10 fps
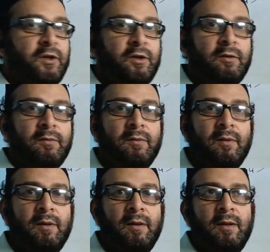friction.
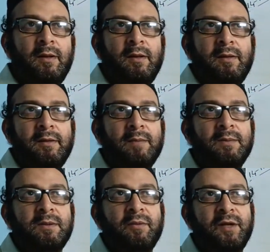That
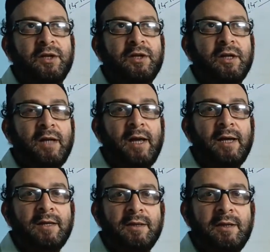is, friction
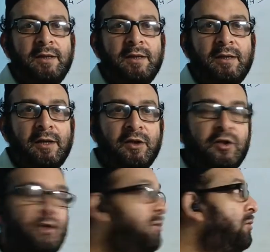acts in a
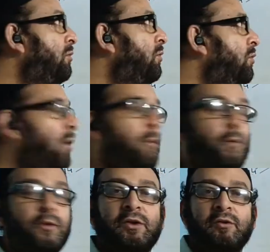direction
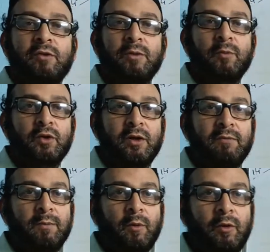opposite to the motion of
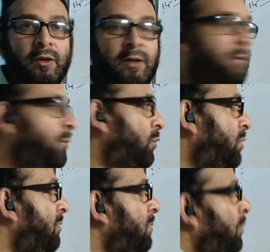the body. If the
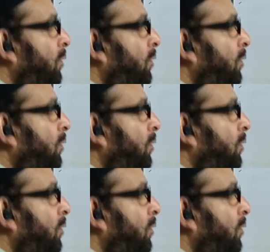motion of the